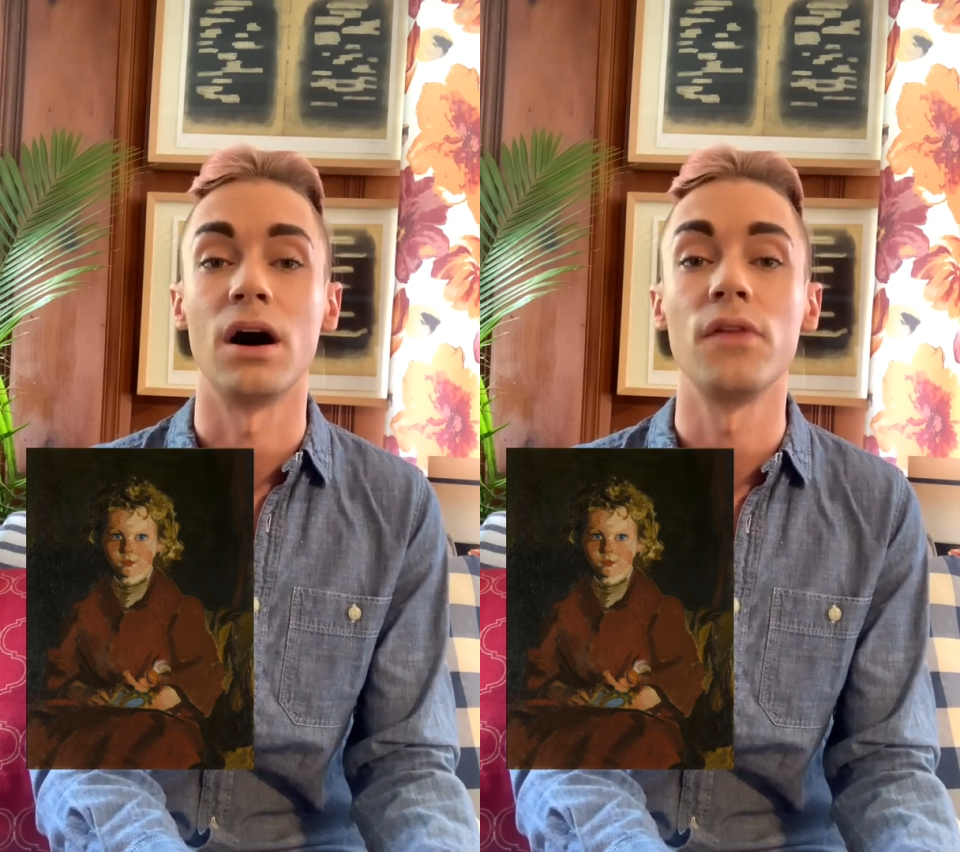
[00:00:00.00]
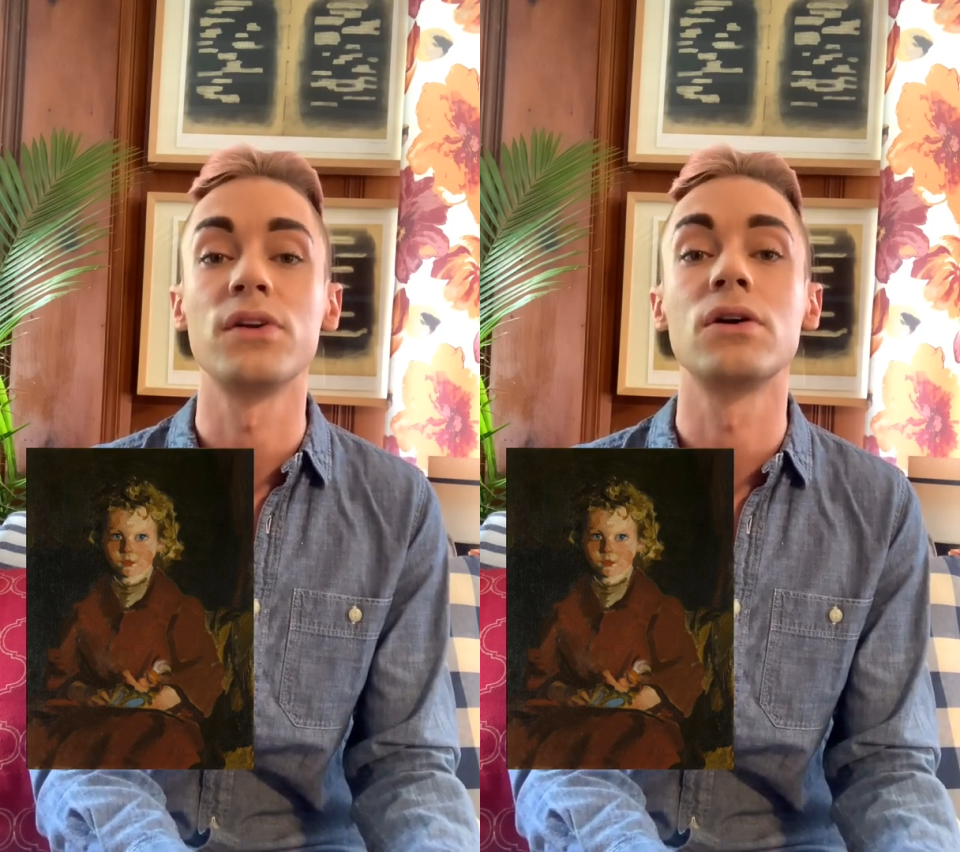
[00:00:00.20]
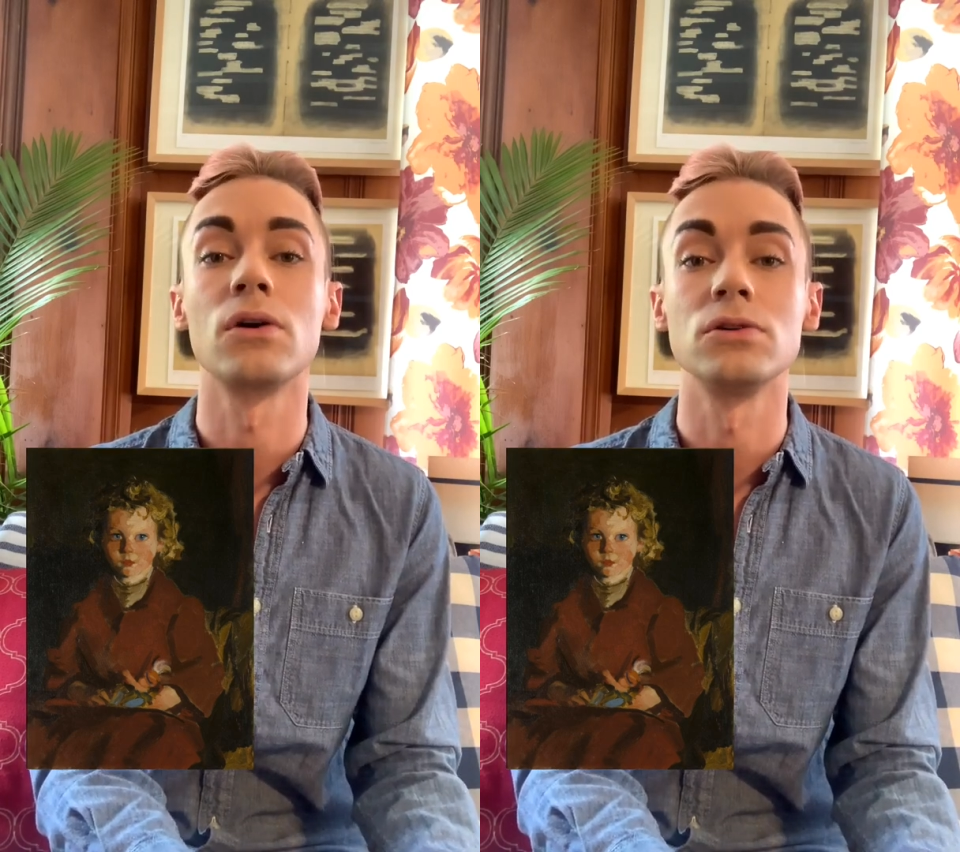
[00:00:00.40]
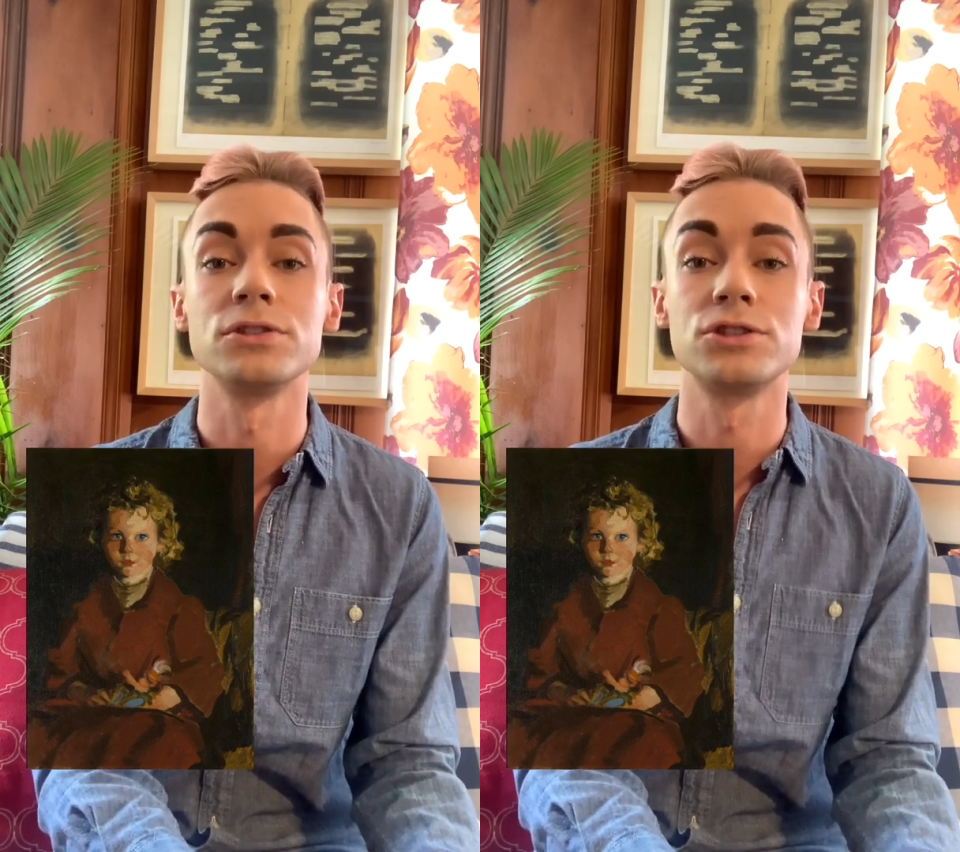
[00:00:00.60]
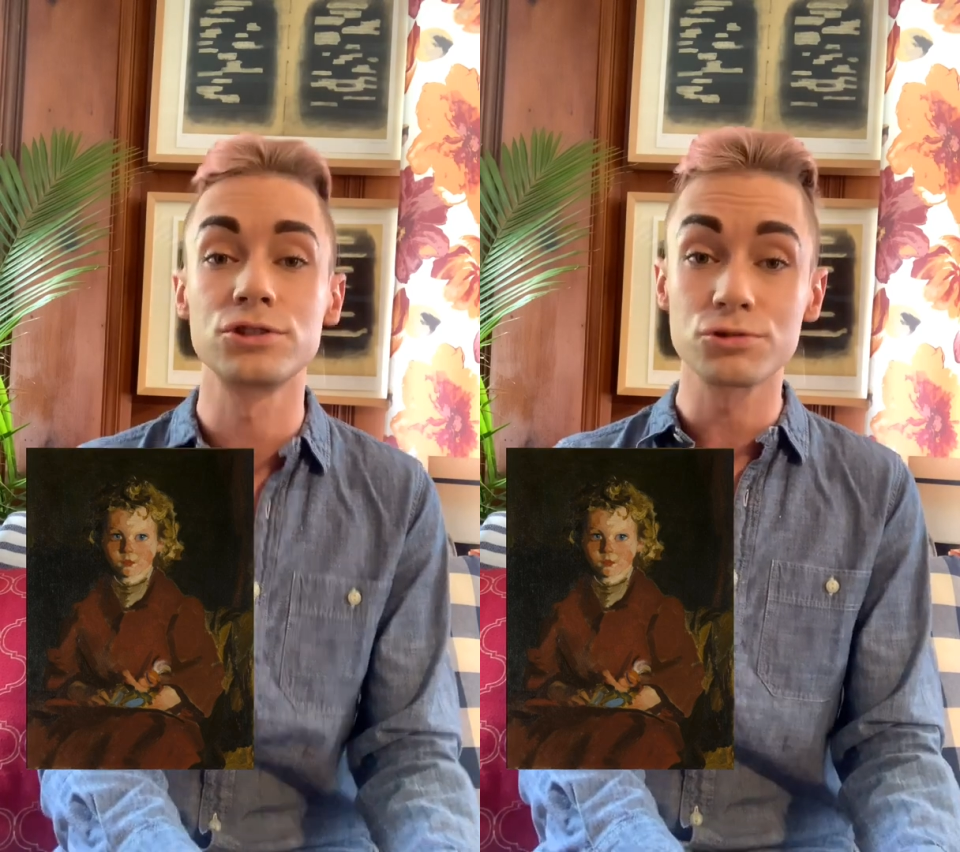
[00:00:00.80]
on the girl's
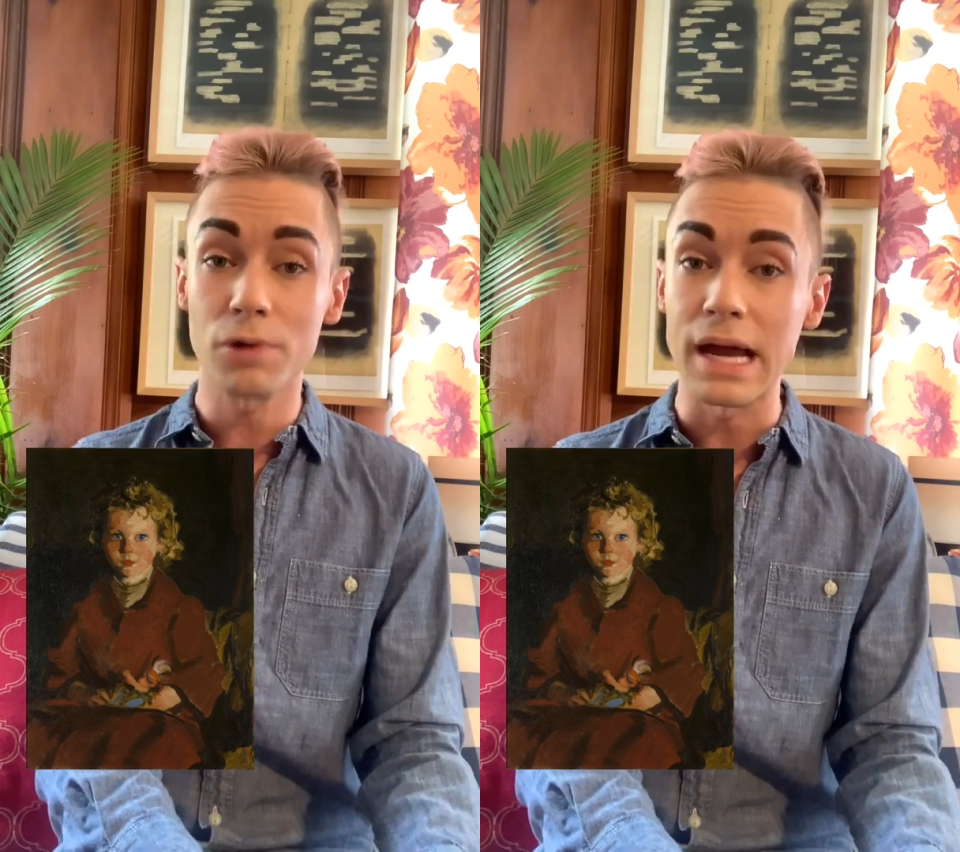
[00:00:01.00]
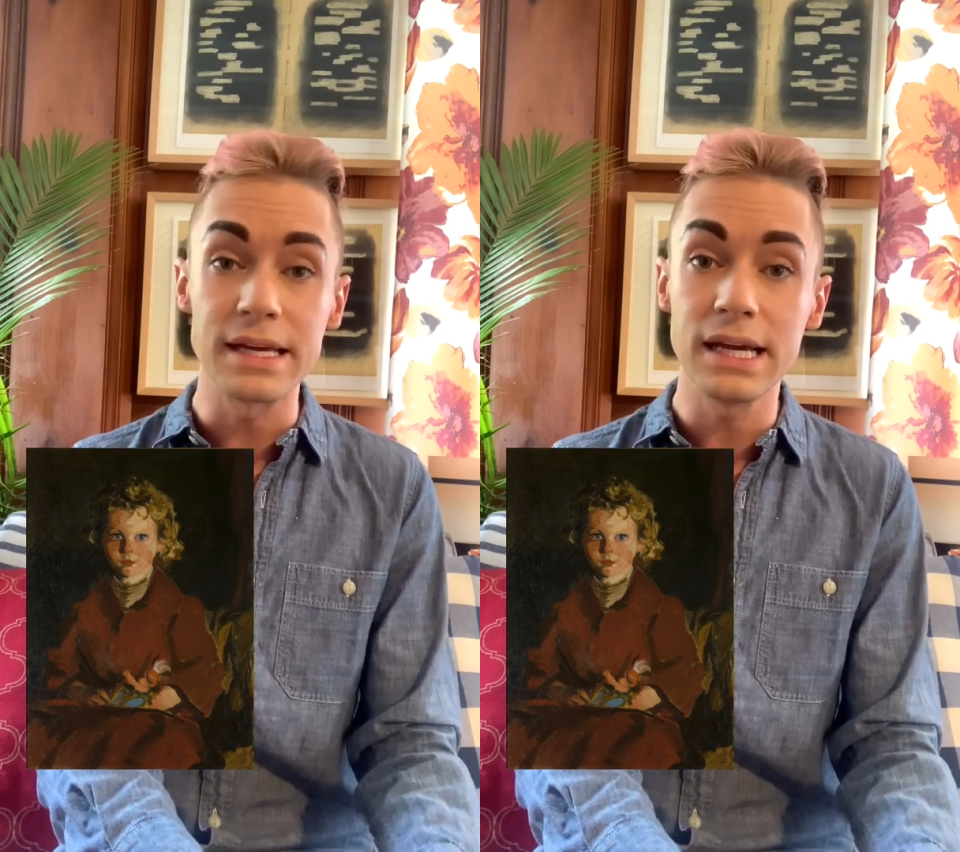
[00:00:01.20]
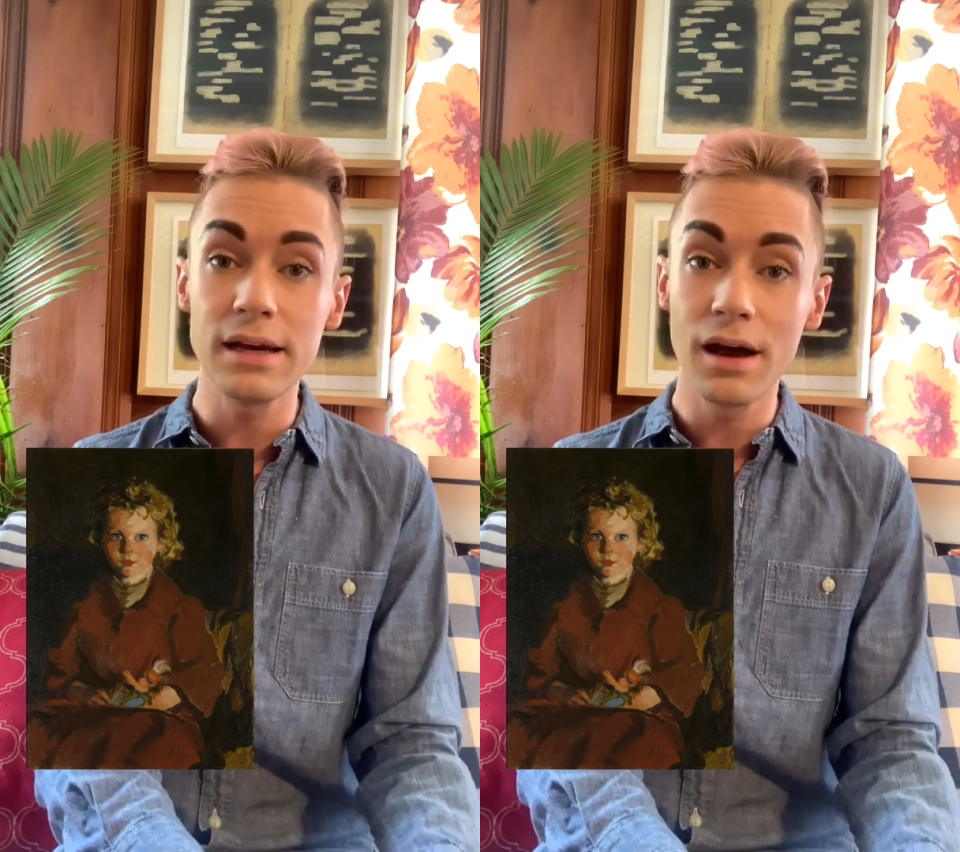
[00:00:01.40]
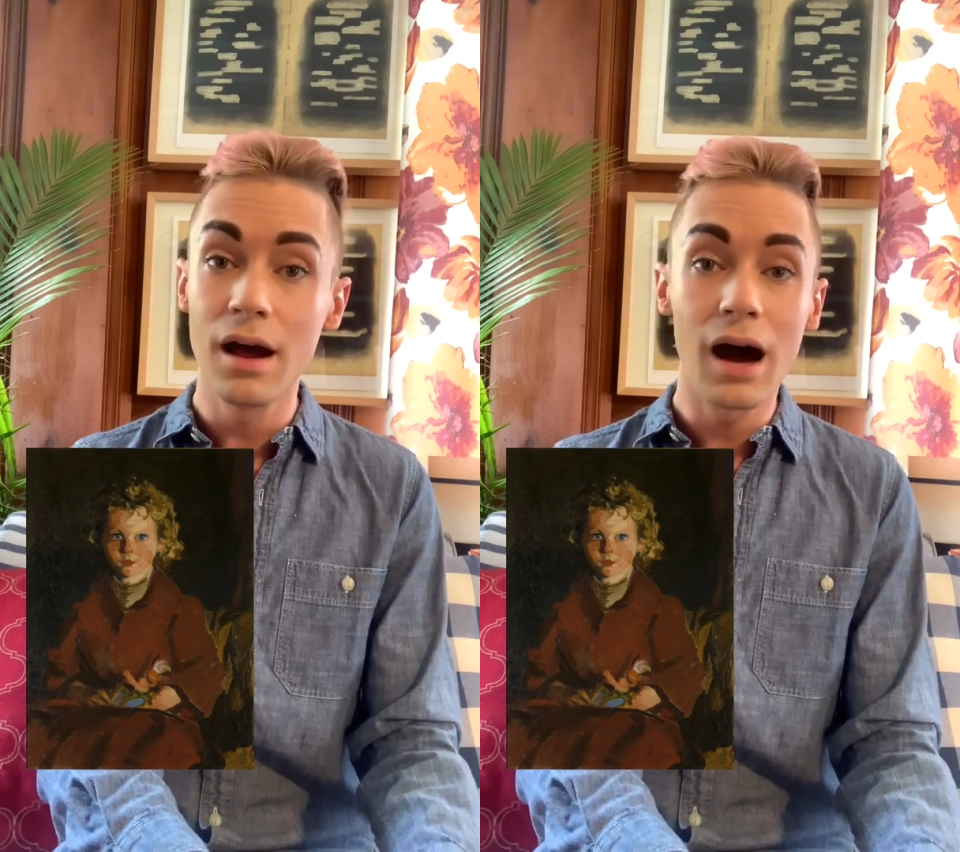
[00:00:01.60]
striking,